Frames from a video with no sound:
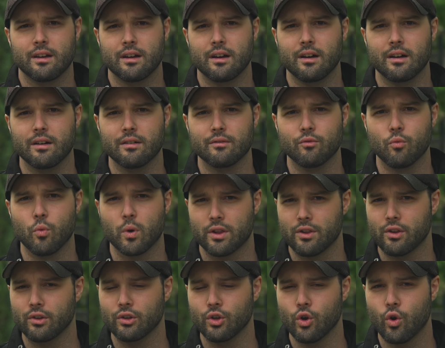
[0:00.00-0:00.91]
of one
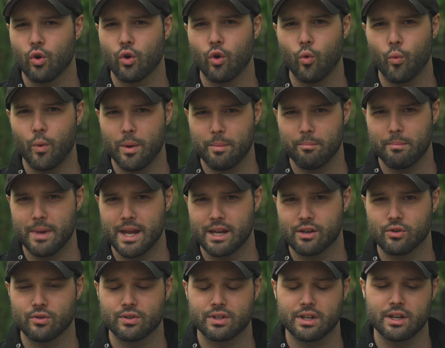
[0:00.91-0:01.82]
of the local whip
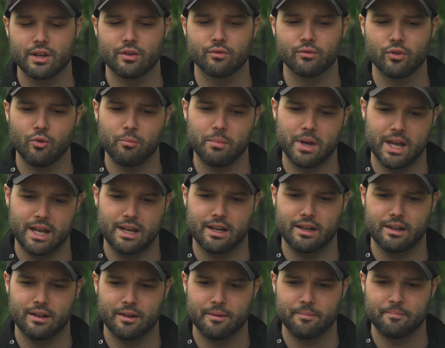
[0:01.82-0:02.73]
makers in
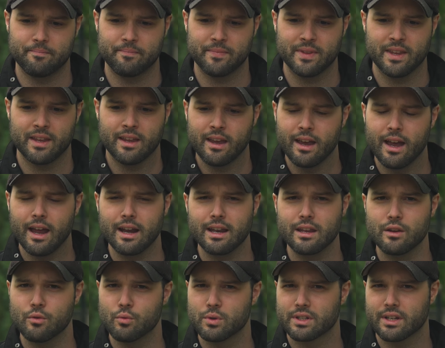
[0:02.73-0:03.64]
Romania, and
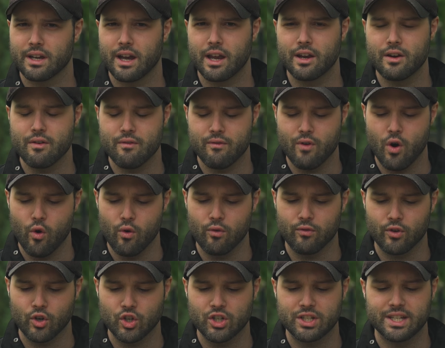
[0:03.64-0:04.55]
he was kind of
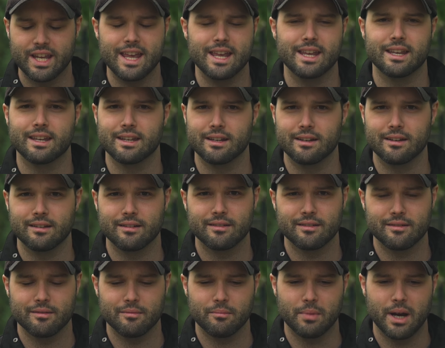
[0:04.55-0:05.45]
overtaken
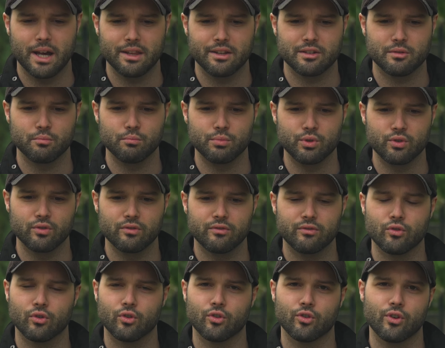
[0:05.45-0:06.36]
by this
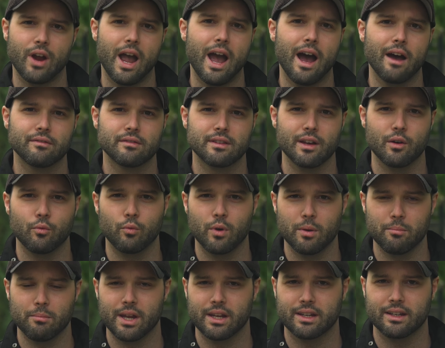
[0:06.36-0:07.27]
beautiful craft that
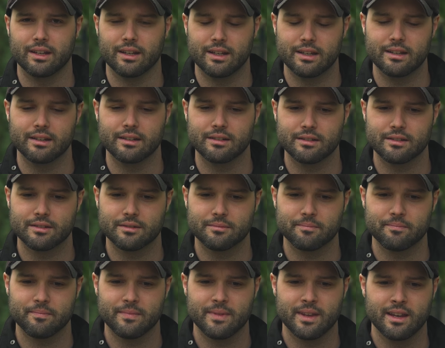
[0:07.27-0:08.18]
whip making is.
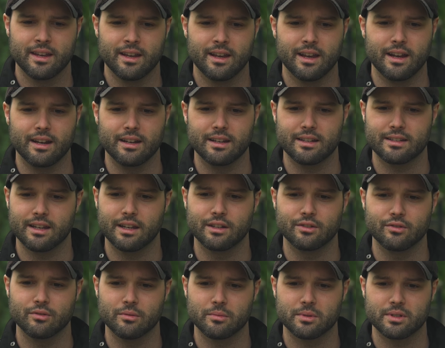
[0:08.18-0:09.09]
And he
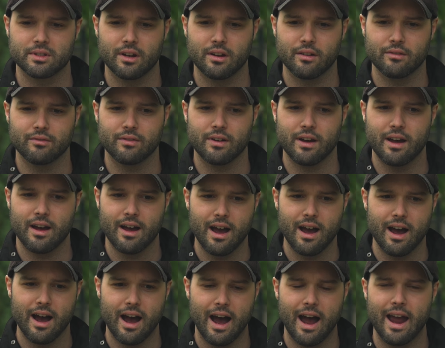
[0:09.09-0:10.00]
said to himself,
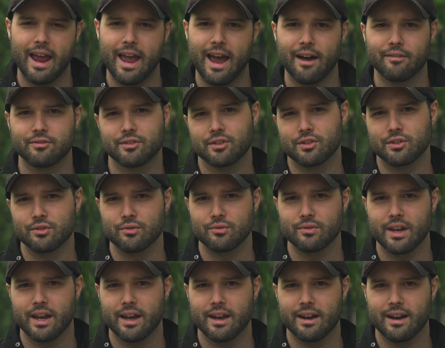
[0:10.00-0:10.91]
I have to
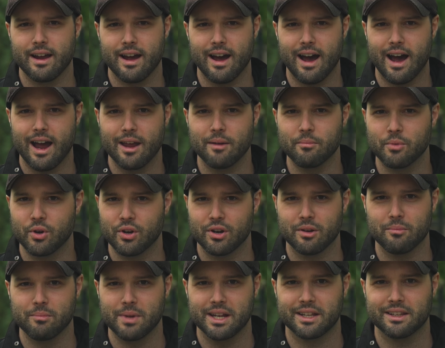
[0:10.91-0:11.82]
do that. I am
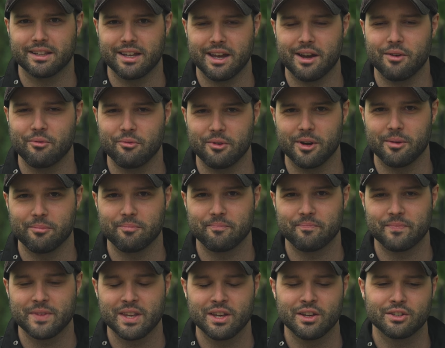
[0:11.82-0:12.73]
gonna make that whip.
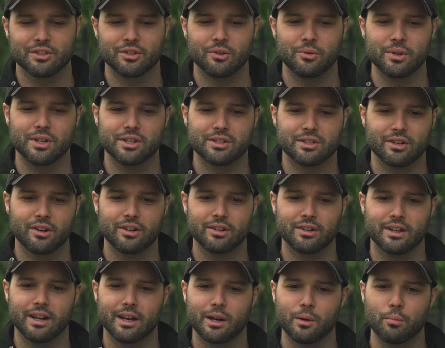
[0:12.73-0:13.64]
So he
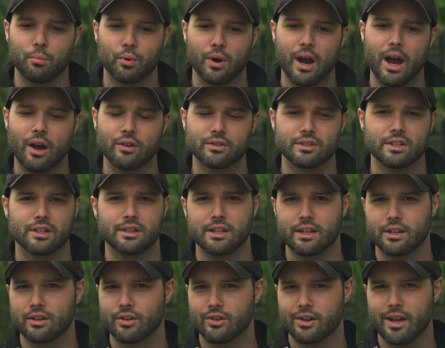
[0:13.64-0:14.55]
started kind of browsing
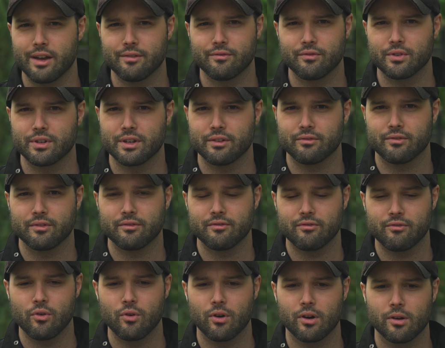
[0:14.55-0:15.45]
the internet for different
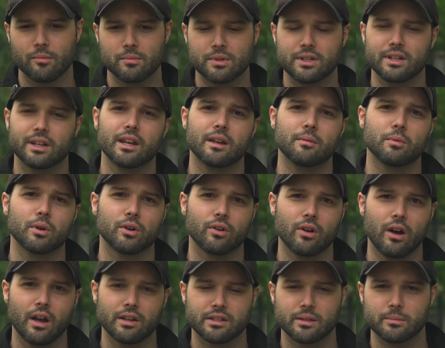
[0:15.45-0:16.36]
forums. He came
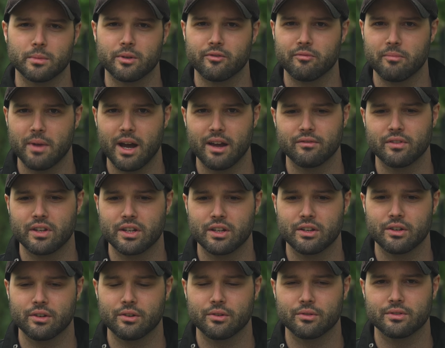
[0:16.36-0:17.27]
across some of my
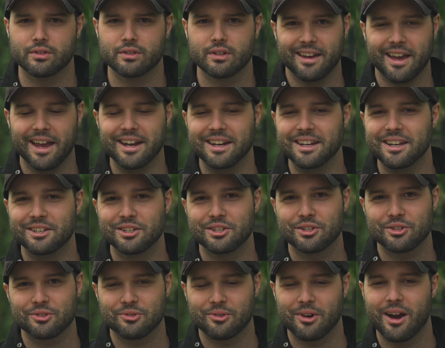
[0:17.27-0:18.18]
videos, and he
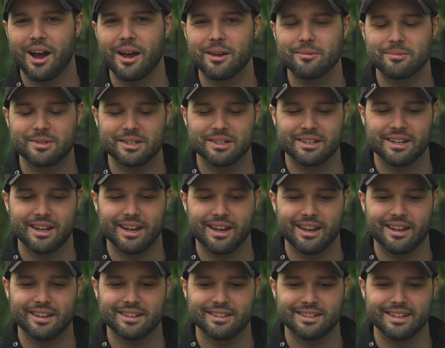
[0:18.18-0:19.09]
describes it
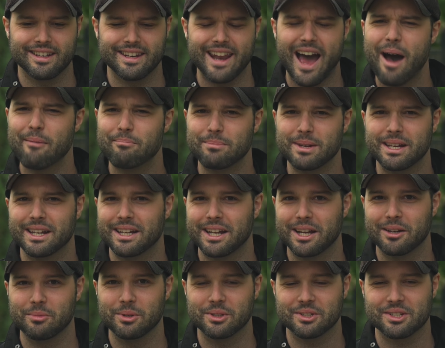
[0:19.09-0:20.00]
as not being
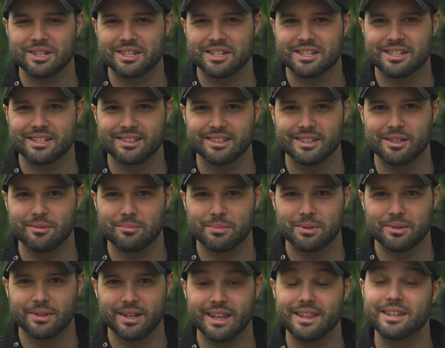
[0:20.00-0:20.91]
able to sleep.
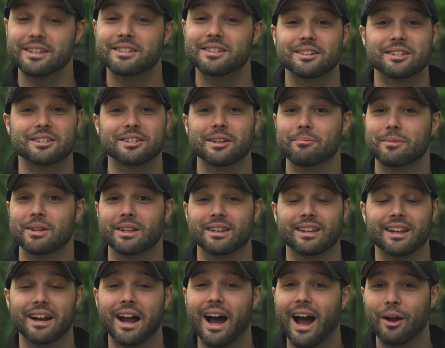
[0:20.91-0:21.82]
And is
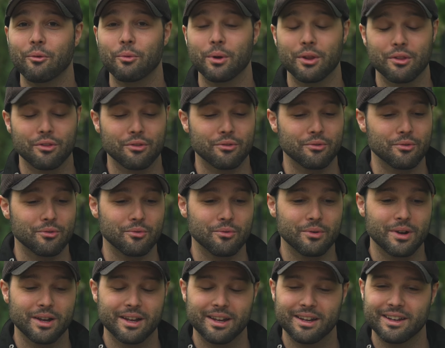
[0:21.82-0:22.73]
something that I went
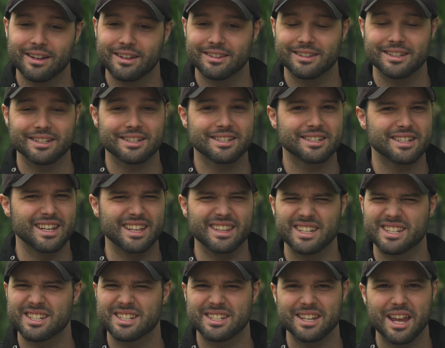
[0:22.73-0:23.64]
through in
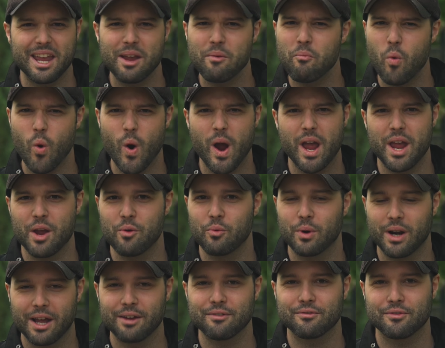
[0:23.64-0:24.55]
the same way
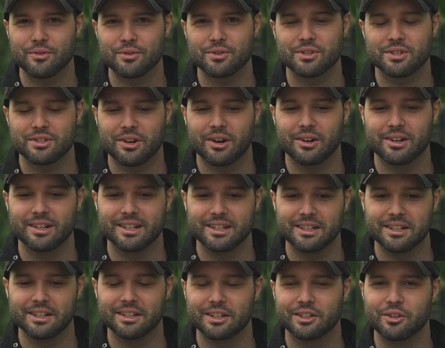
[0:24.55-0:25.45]
when I first started
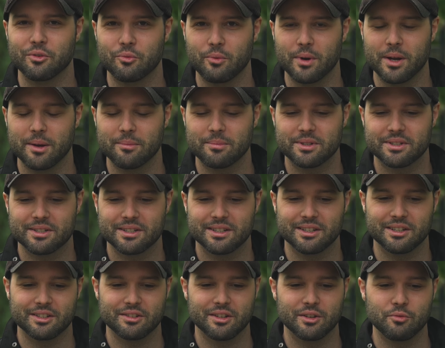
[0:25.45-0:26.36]
getting into whips.
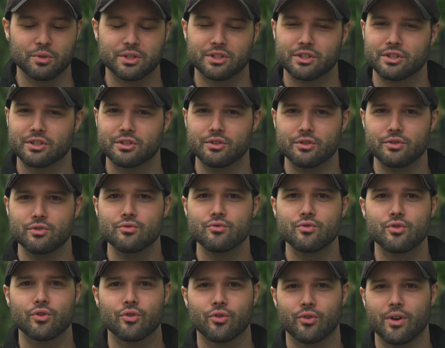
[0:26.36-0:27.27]
It was this
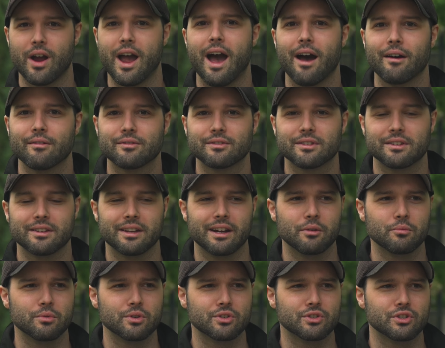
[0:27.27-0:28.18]
new craft that
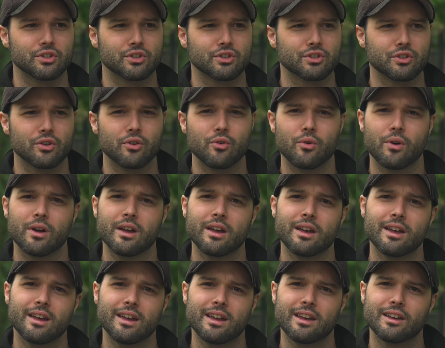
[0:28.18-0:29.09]
I was just so
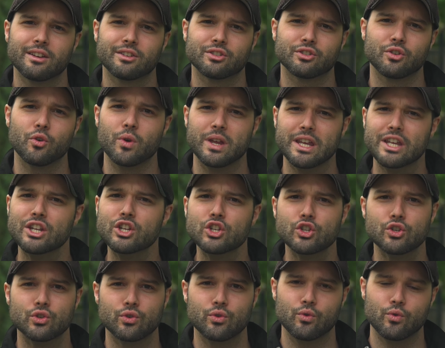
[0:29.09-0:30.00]

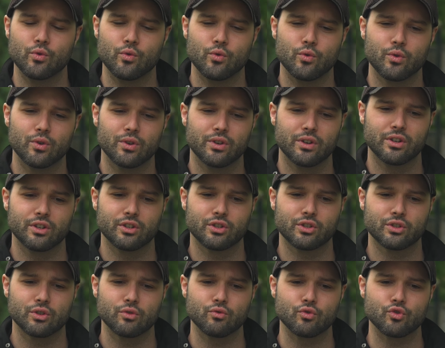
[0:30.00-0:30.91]
into,
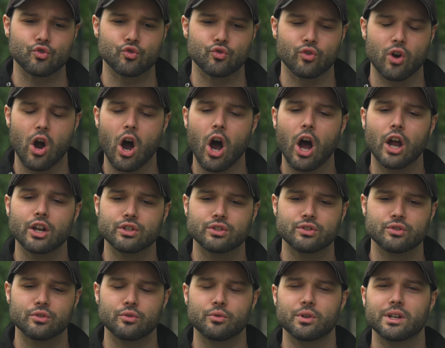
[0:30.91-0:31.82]
so drawn
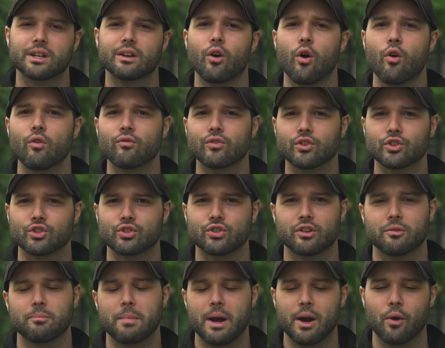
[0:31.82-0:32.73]
to. It
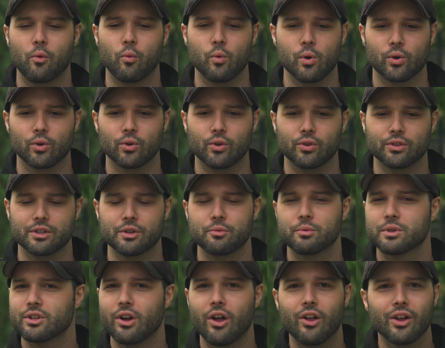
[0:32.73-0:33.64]
overtook my world, and it
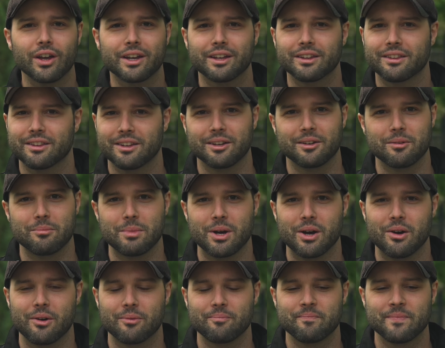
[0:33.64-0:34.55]
was all I could think
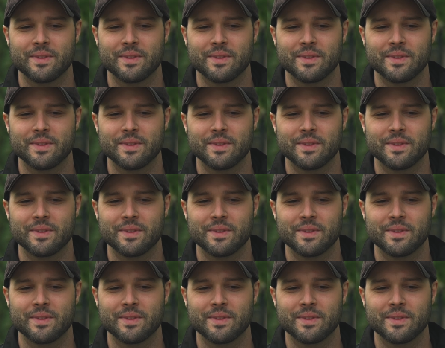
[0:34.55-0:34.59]
about.